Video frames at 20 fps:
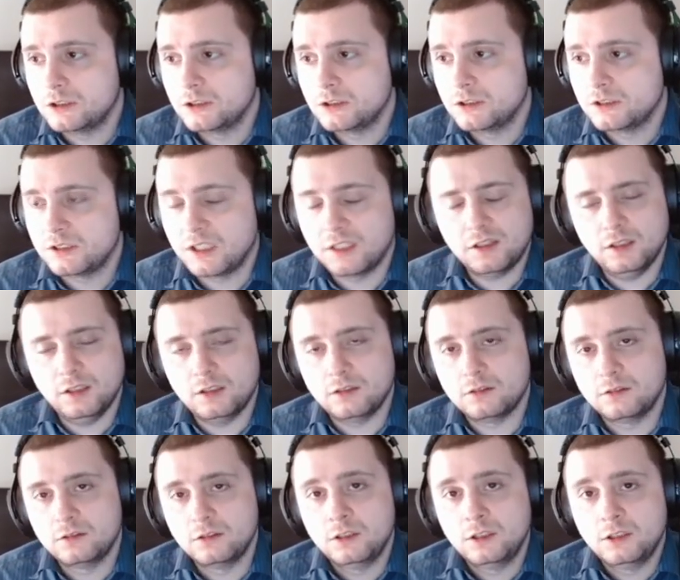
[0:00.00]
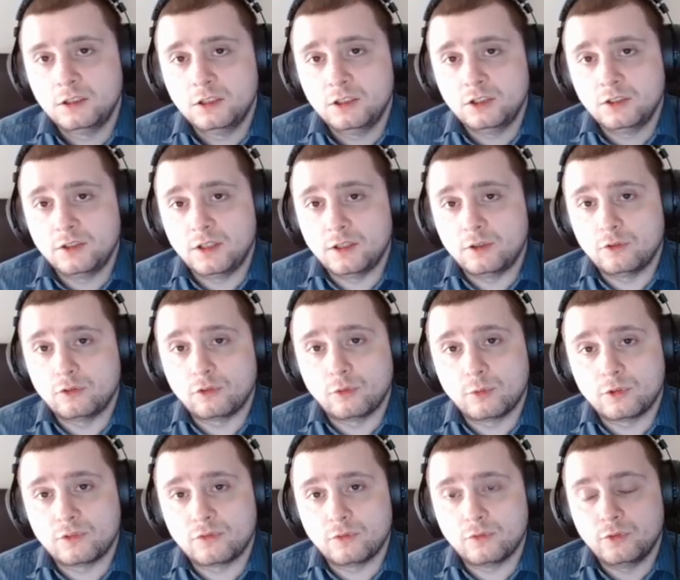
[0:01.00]
that's it. Thank you so
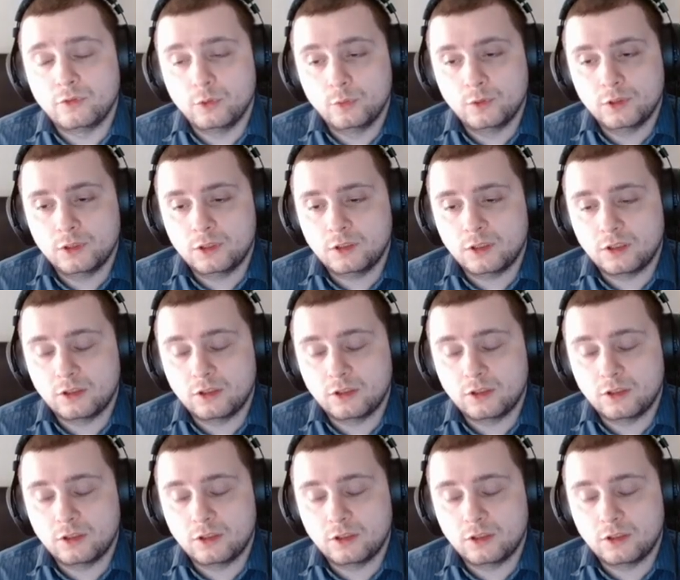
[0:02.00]
much for viewing.